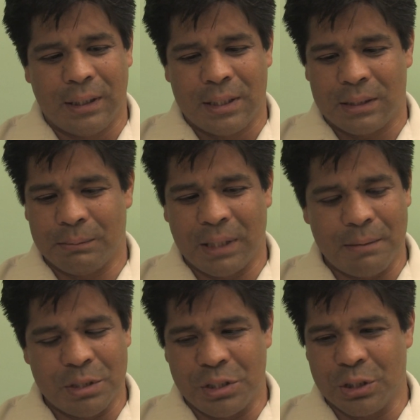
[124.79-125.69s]

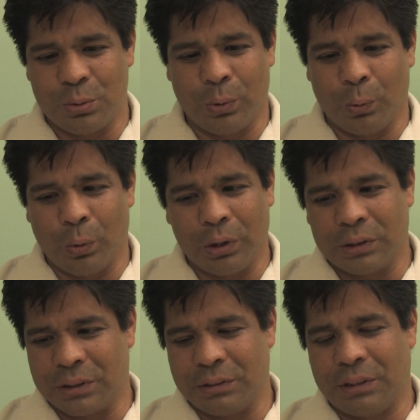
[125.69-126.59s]
Sometimes it just wouldn't
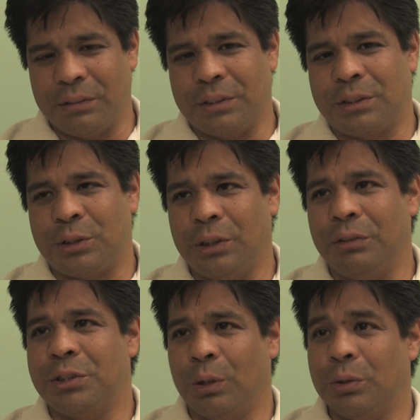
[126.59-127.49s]
work because they
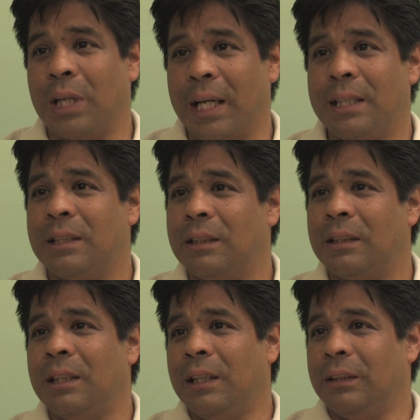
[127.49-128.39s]
were so tight.
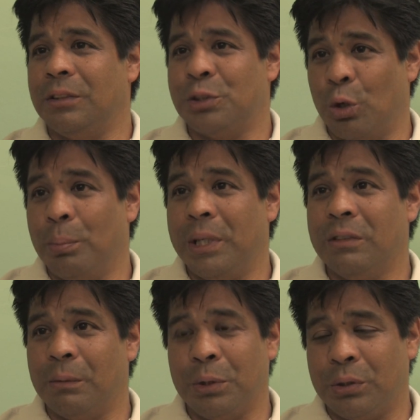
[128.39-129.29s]
There were so many
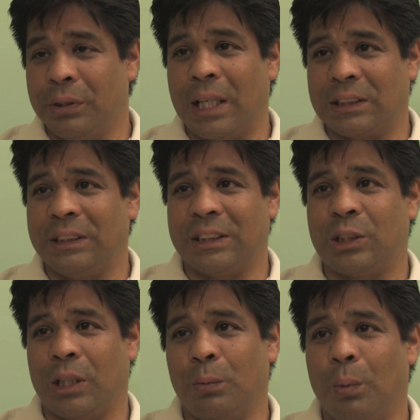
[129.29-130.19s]
of them you couldn't actually just
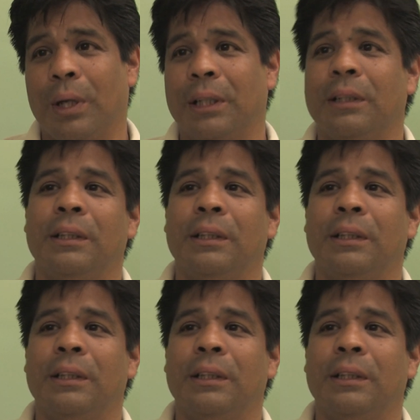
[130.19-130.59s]
cut one.